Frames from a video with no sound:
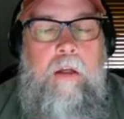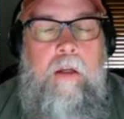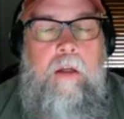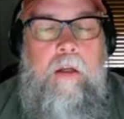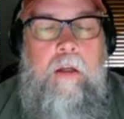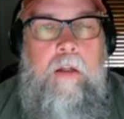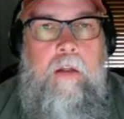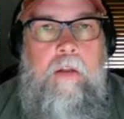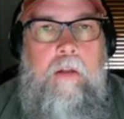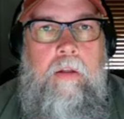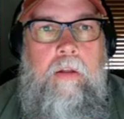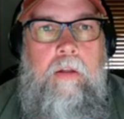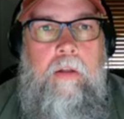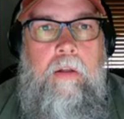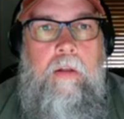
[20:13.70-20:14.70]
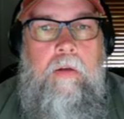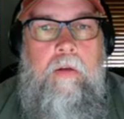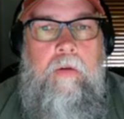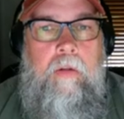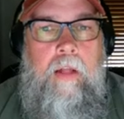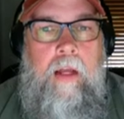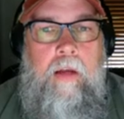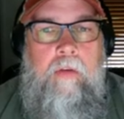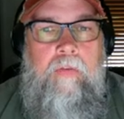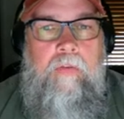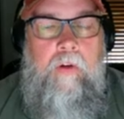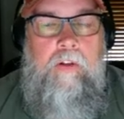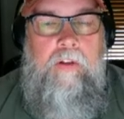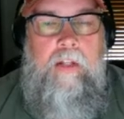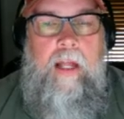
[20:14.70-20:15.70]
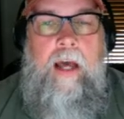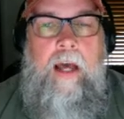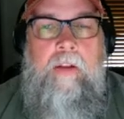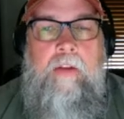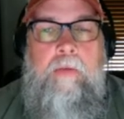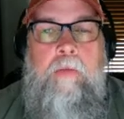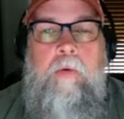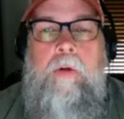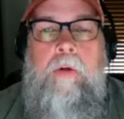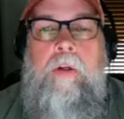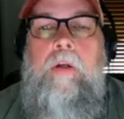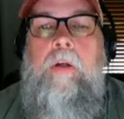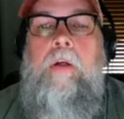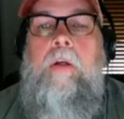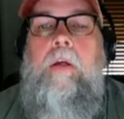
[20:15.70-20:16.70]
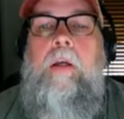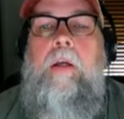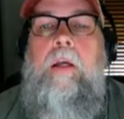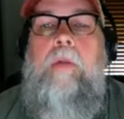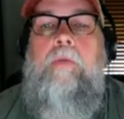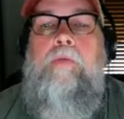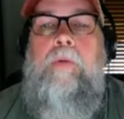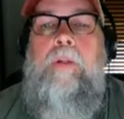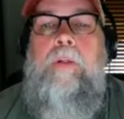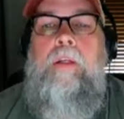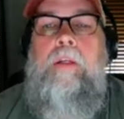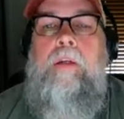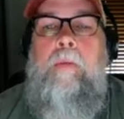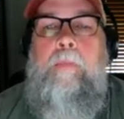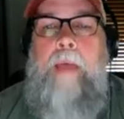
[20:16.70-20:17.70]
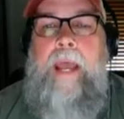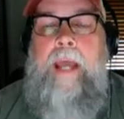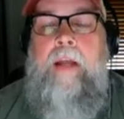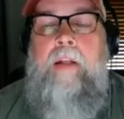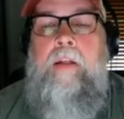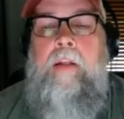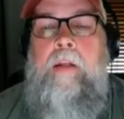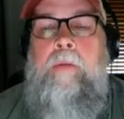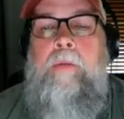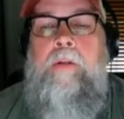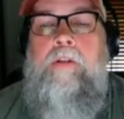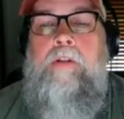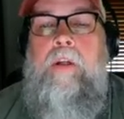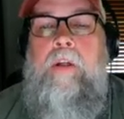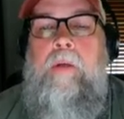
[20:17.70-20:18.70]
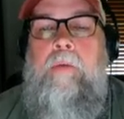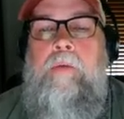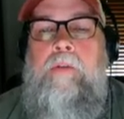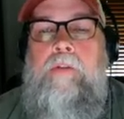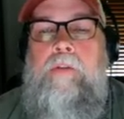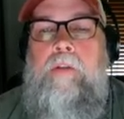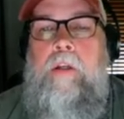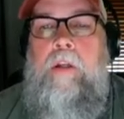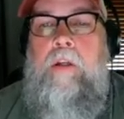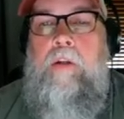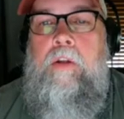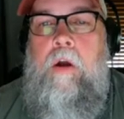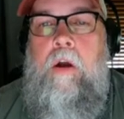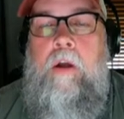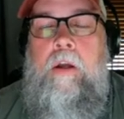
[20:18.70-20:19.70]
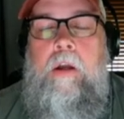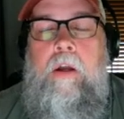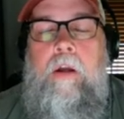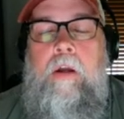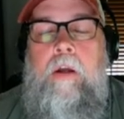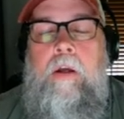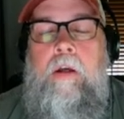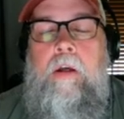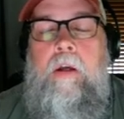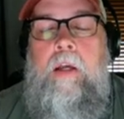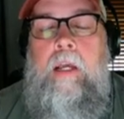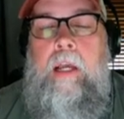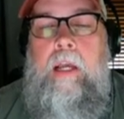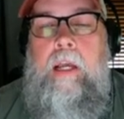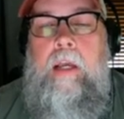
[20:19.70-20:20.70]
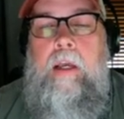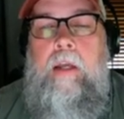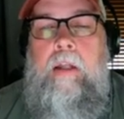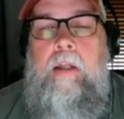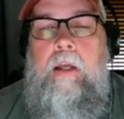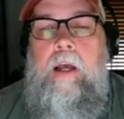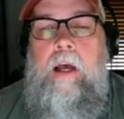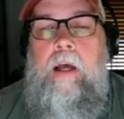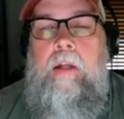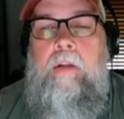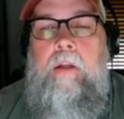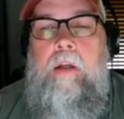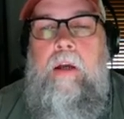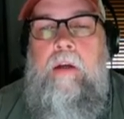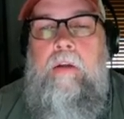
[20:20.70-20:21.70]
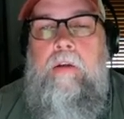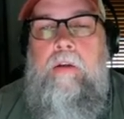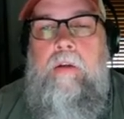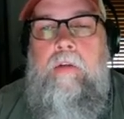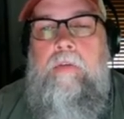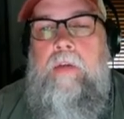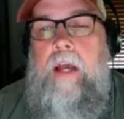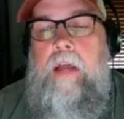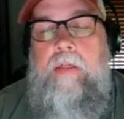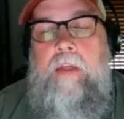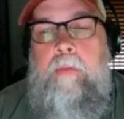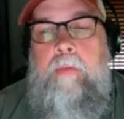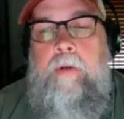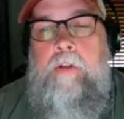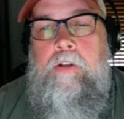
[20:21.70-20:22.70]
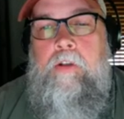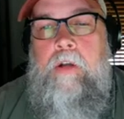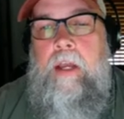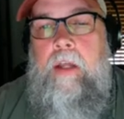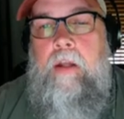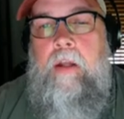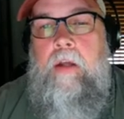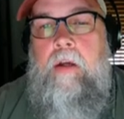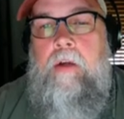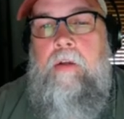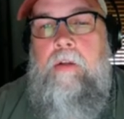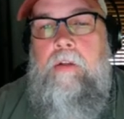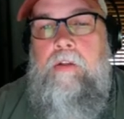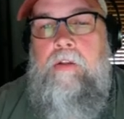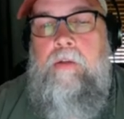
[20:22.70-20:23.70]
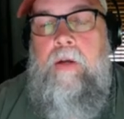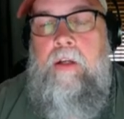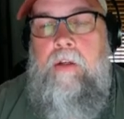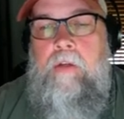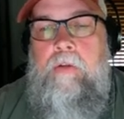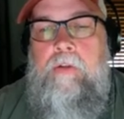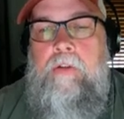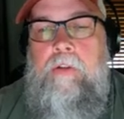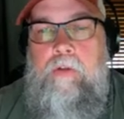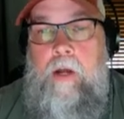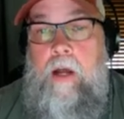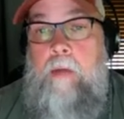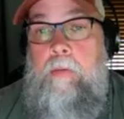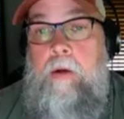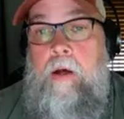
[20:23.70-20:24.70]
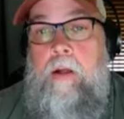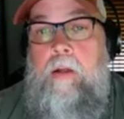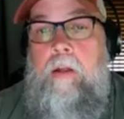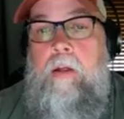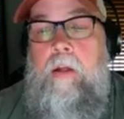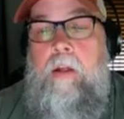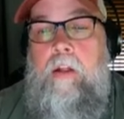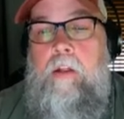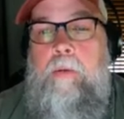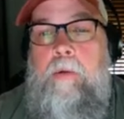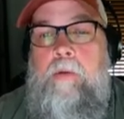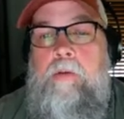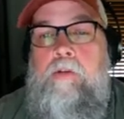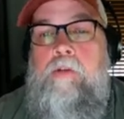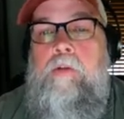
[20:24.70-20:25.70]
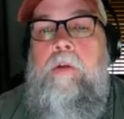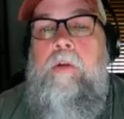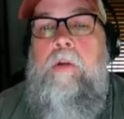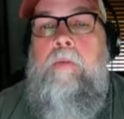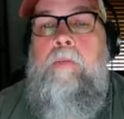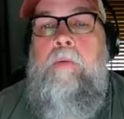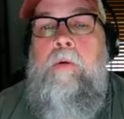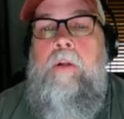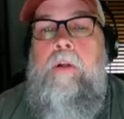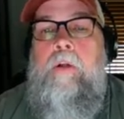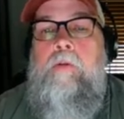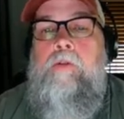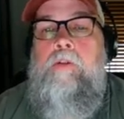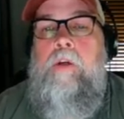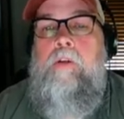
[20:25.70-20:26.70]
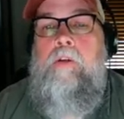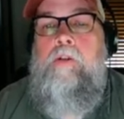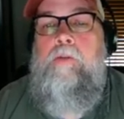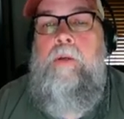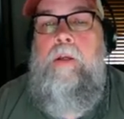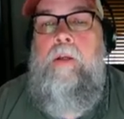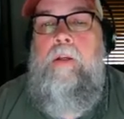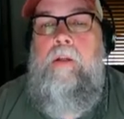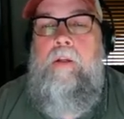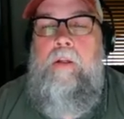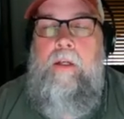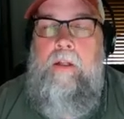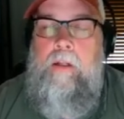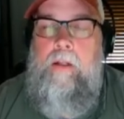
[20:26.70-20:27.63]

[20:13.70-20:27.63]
at like first light in the morning, and it was really a backlit image, and it was in a dark area, and I I couldn't have got that picture handheld, and so I used the tripod to be able to shoot at a pretty low shutter speed. And again,